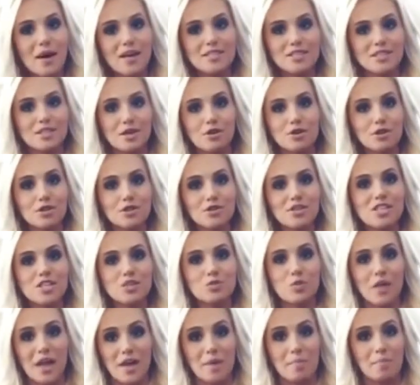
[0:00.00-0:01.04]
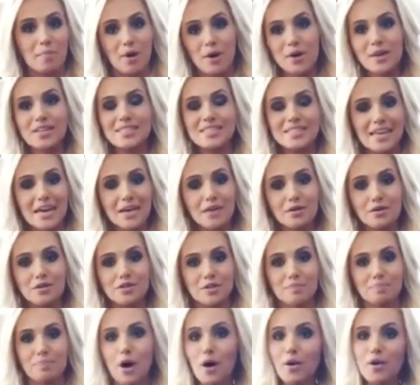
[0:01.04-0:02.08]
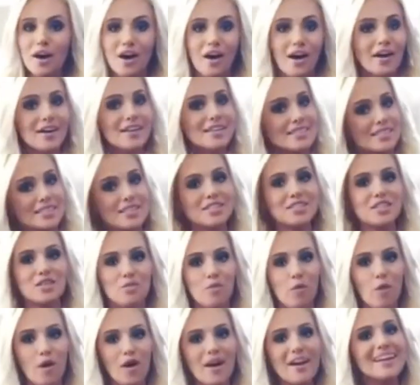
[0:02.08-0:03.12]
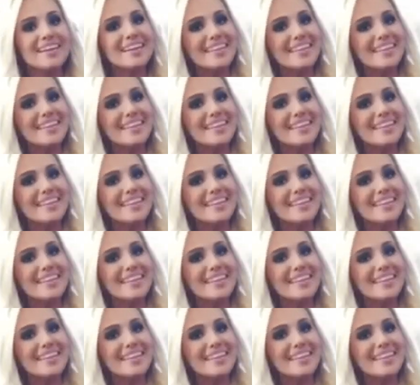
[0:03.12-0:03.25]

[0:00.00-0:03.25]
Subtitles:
by socialists like Bernie Sanders and Pocahontas Lizzie Warren?